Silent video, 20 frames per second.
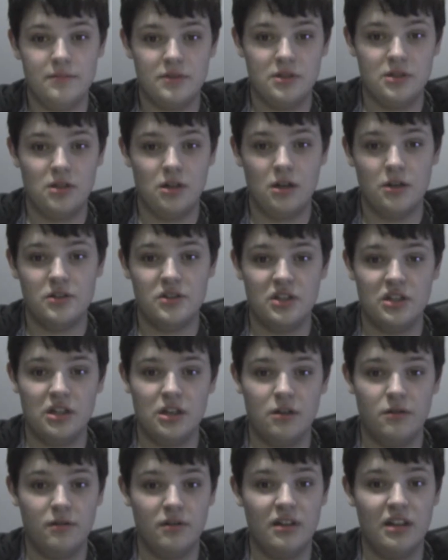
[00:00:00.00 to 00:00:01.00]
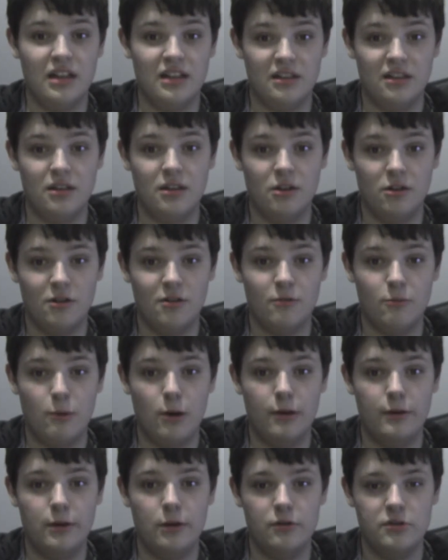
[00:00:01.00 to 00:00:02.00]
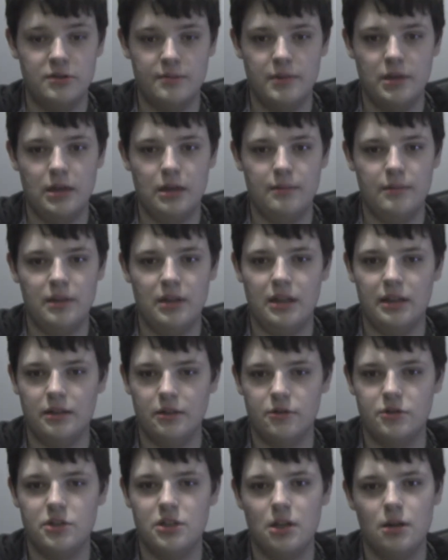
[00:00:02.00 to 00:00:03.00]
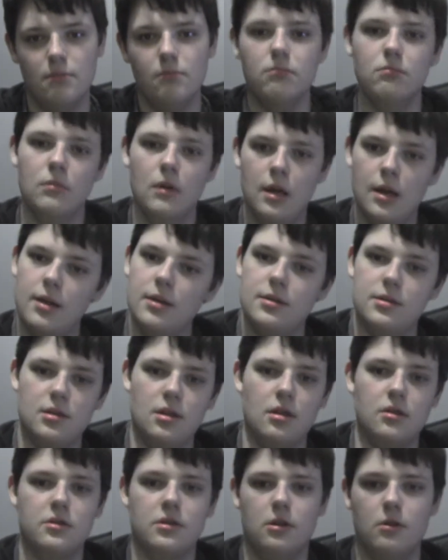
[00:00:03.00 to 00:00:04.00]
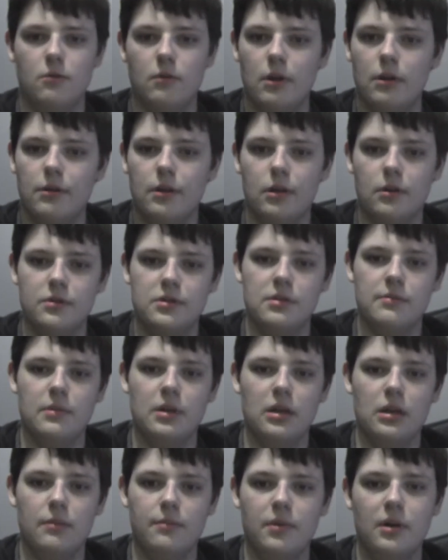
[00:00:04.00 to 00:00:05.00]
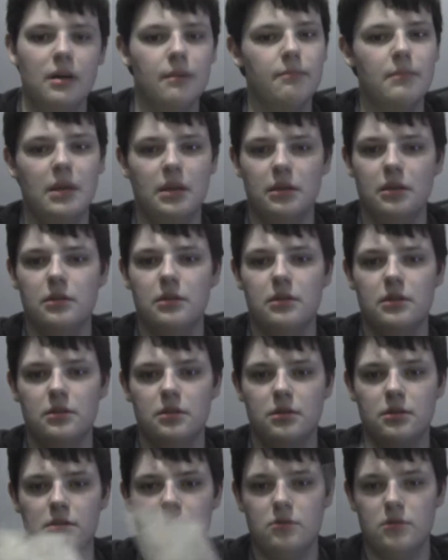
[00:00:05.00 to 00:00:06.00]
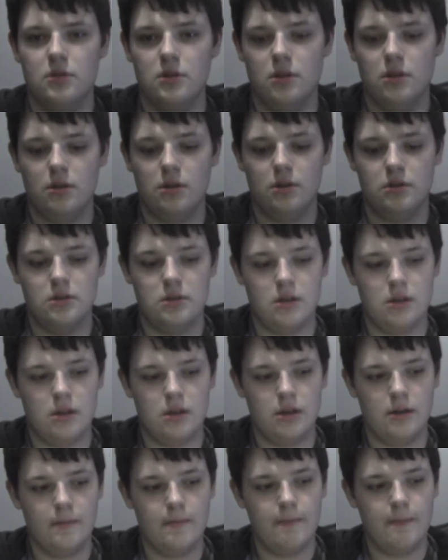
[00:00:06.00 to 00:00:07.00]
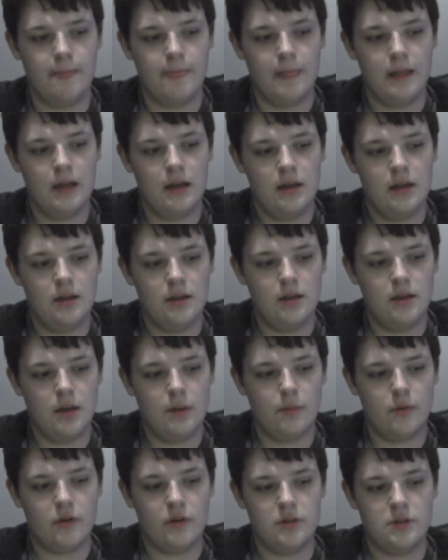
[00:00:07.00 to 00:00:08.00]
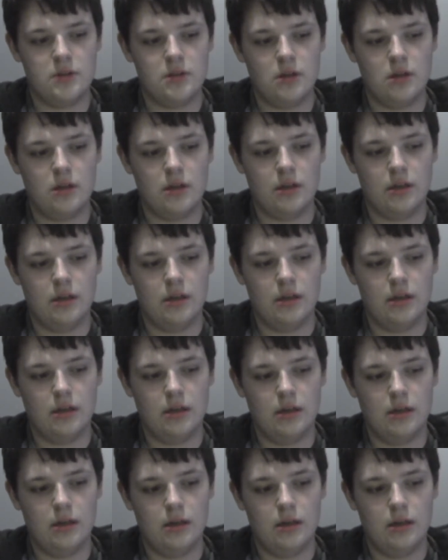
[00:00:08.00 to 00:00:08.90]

songs in here are well known to me. I mean, like, there's some songs that are well known to me, but mainly the two songs, Immigrant Song and